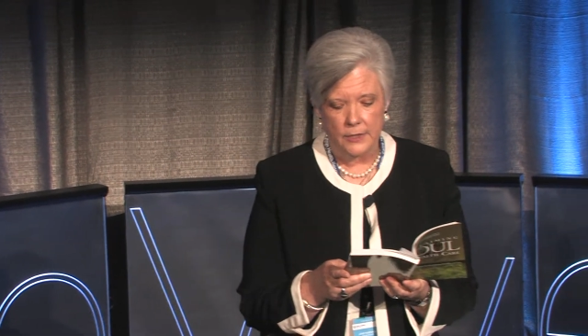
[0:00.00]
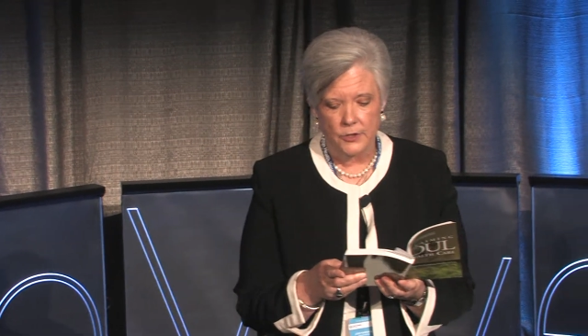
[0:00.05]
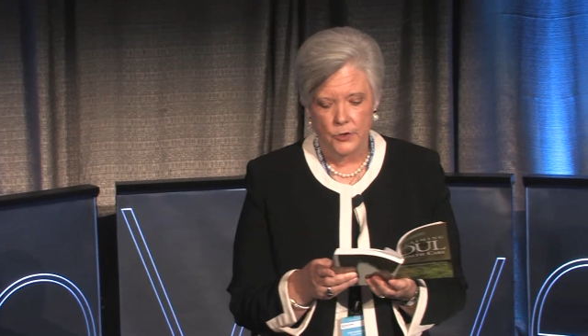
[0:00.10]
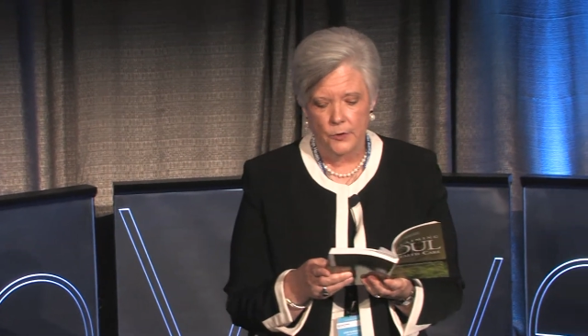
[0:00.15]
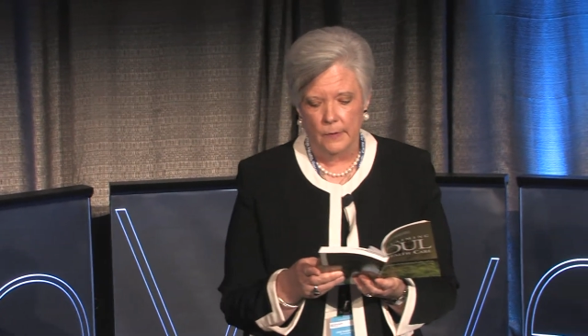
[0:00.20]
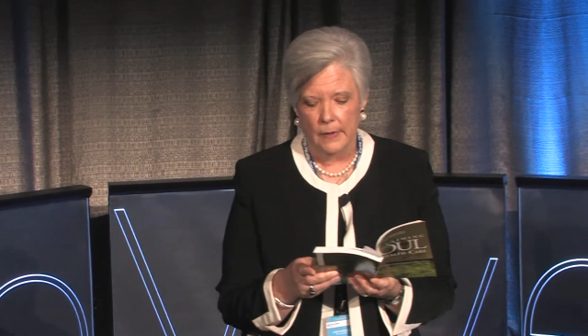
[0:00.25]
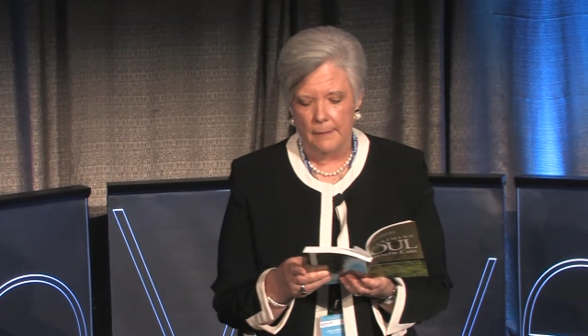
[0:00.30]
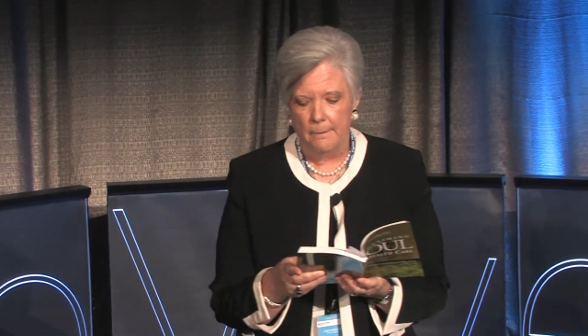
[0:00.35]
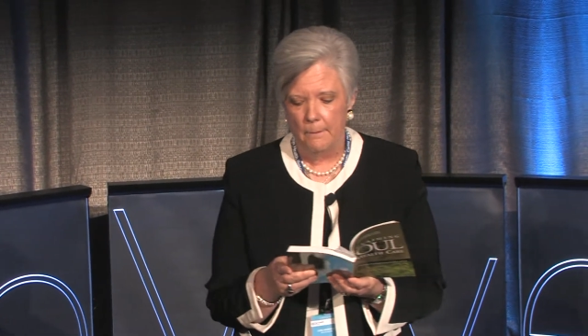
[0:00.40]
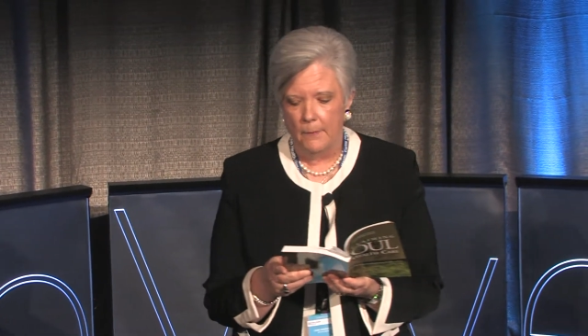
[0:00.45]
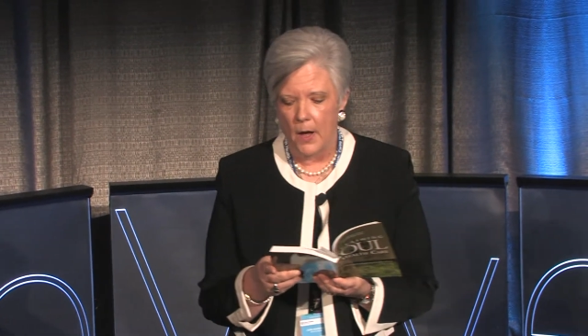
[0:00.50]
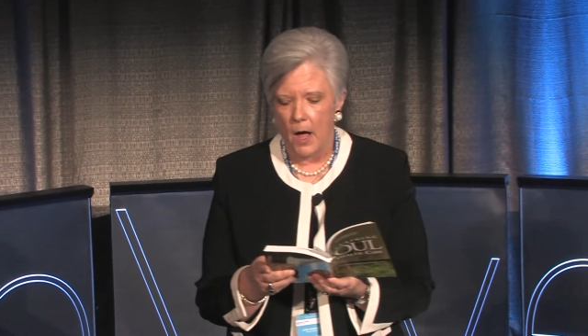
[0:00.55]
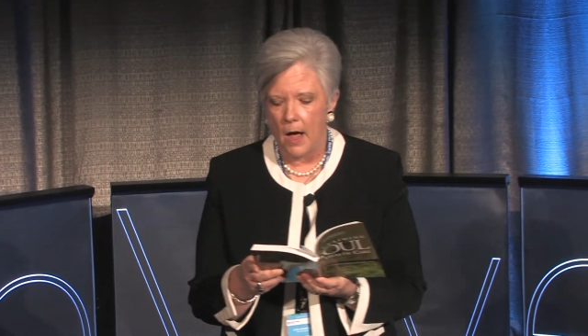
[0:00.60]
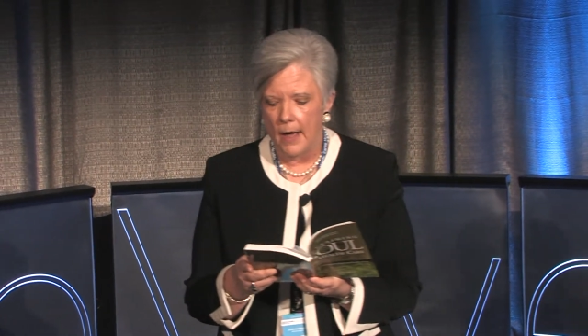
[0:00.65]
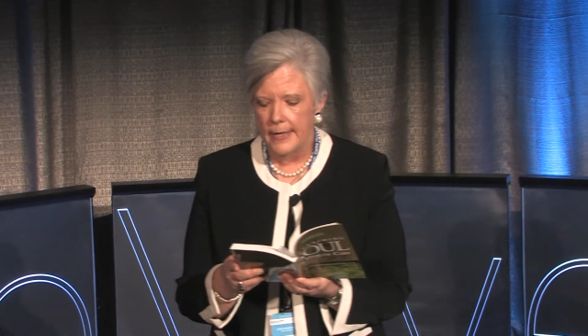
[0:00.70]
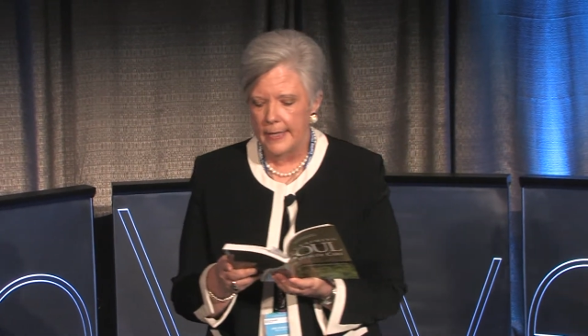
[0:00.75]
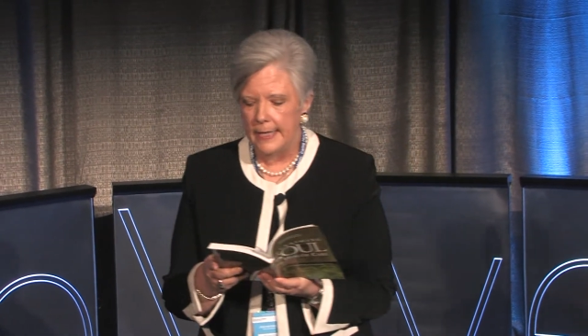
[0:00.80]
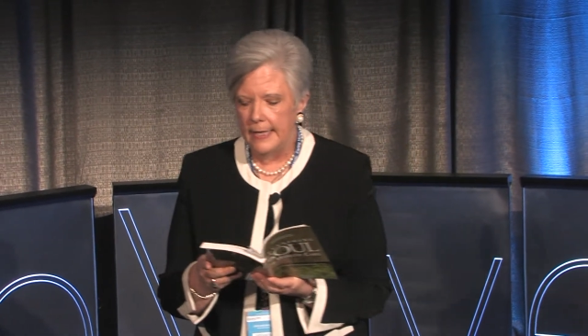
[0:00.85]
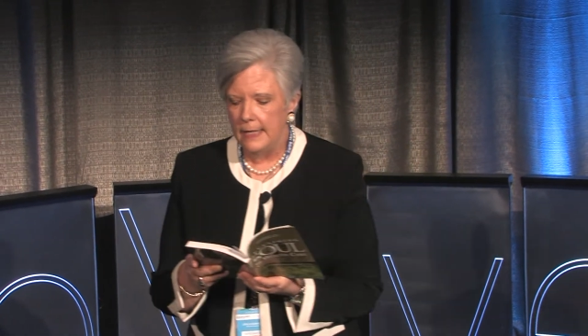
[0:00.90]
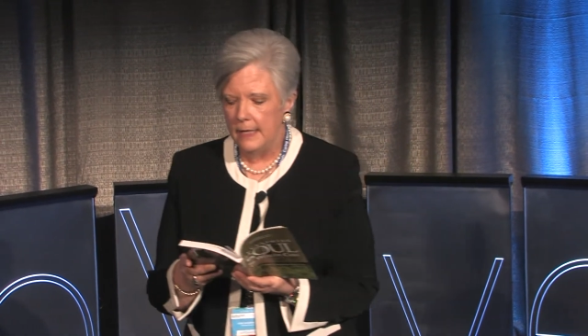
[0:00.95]
to
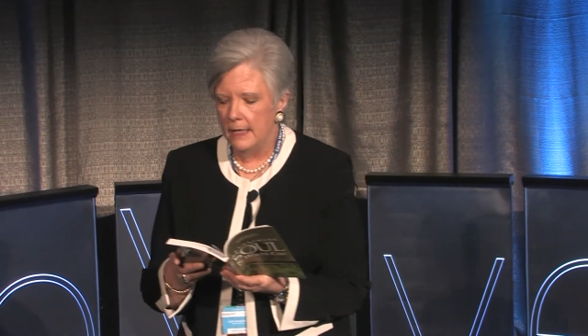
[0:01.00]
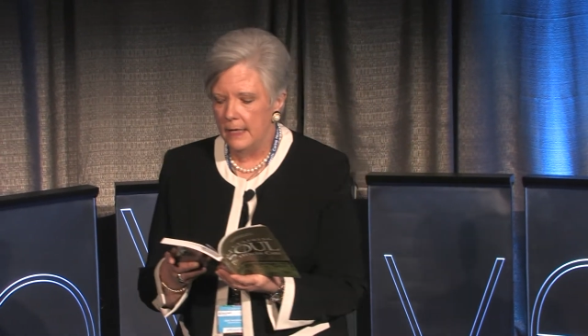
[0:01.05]
embody